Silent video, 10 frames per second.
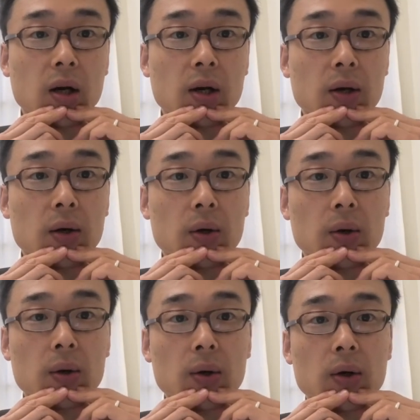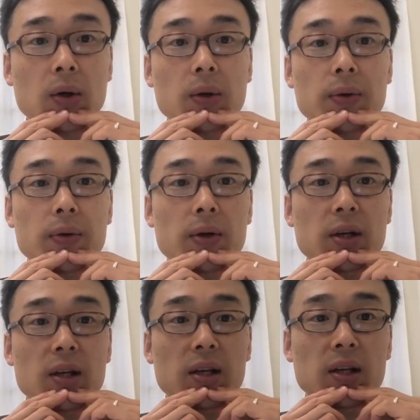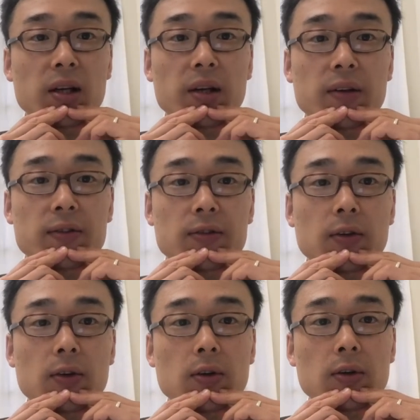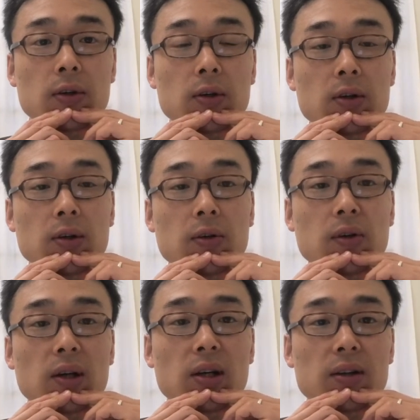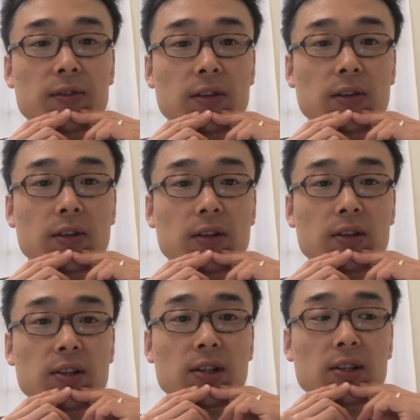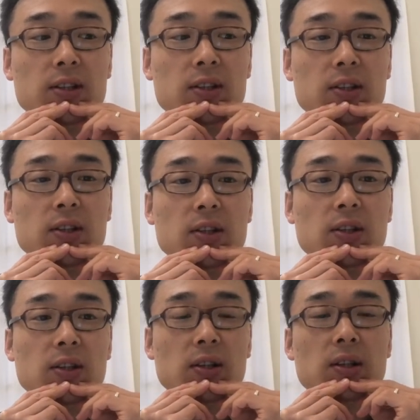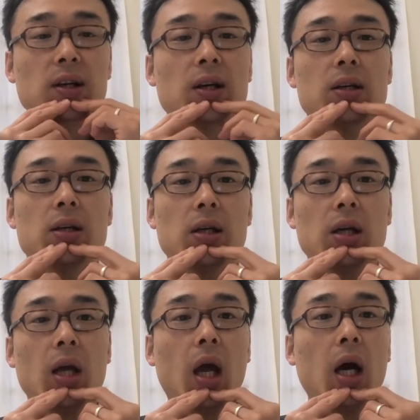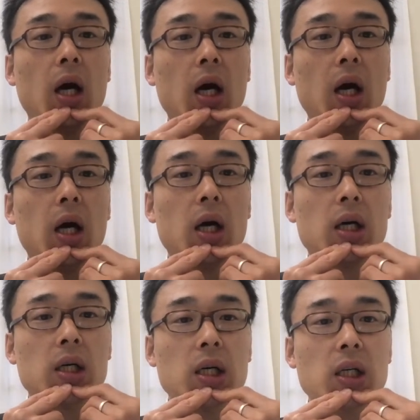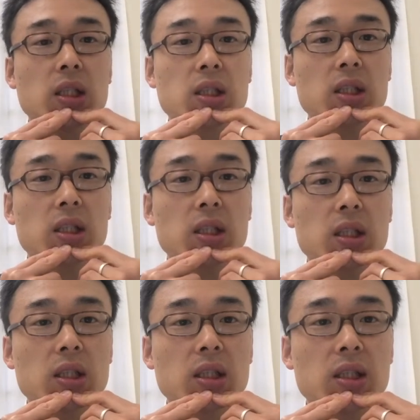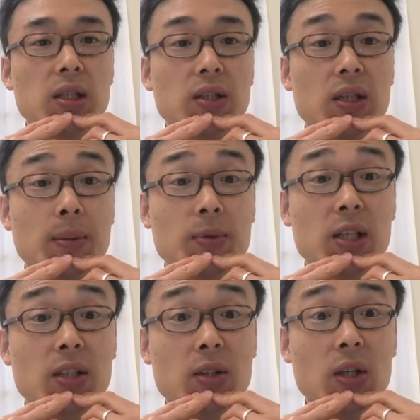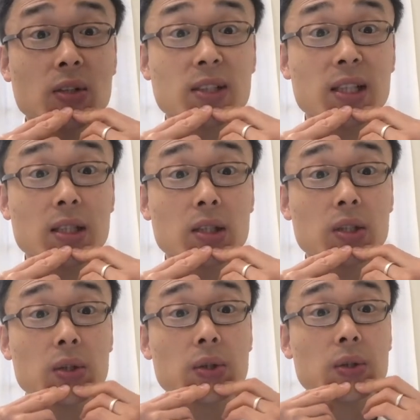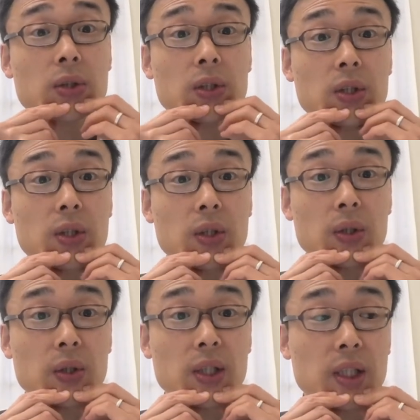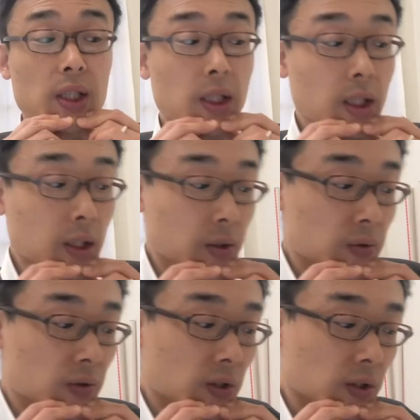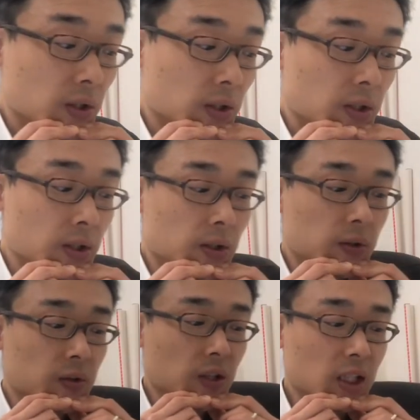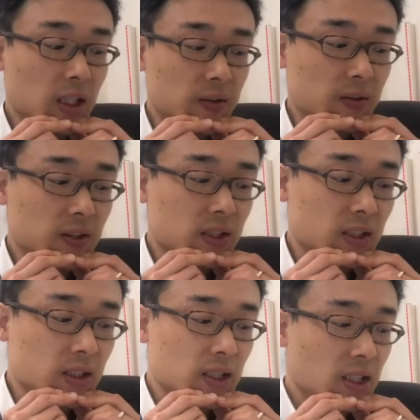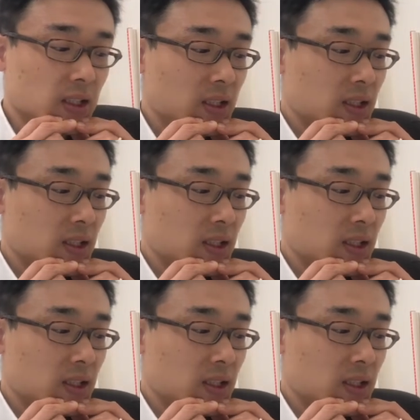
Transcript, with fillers: two, three, four, five, six. You go one. You're, I'm trying to close now. Two, three, four, five, six.